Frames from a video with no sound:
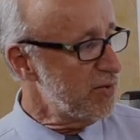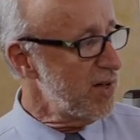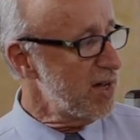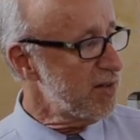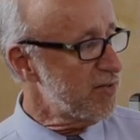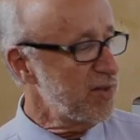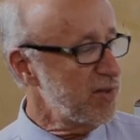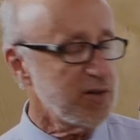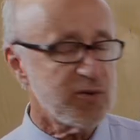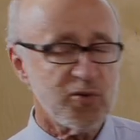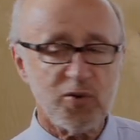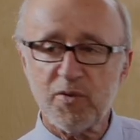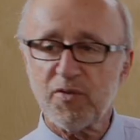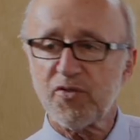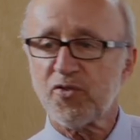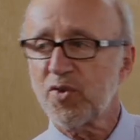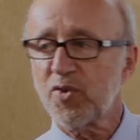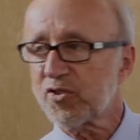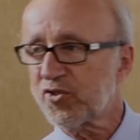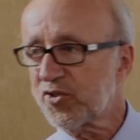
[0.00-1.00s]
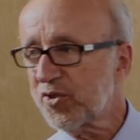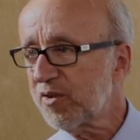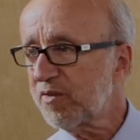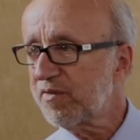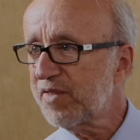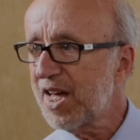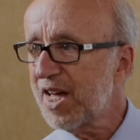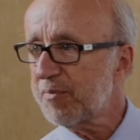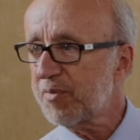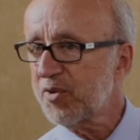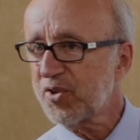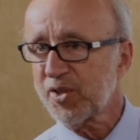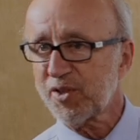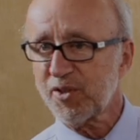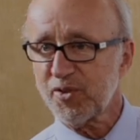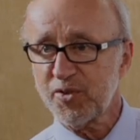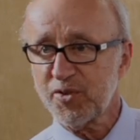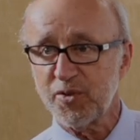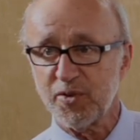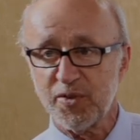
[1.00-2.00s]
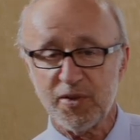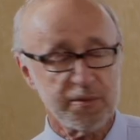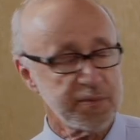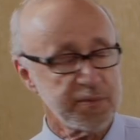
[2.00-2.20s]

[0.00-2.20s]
That's the groove structure of that particular tooth.